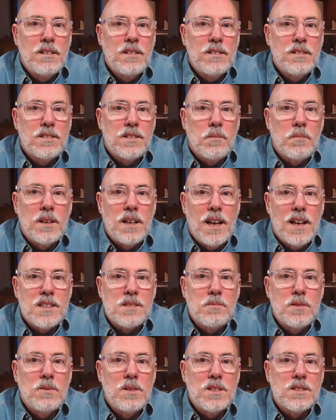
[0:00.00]
Somebody
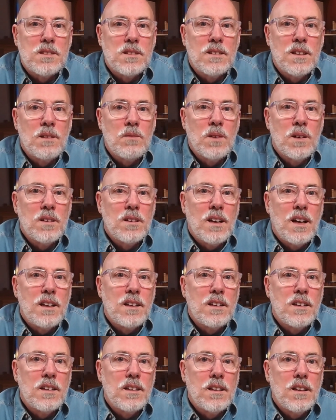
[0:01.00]
asked me recently when
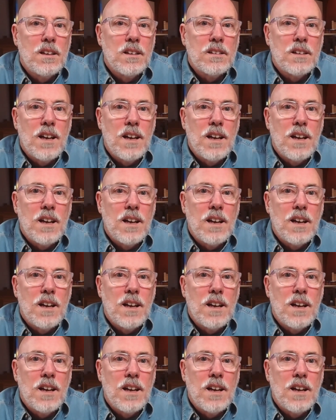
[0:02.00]
I uh,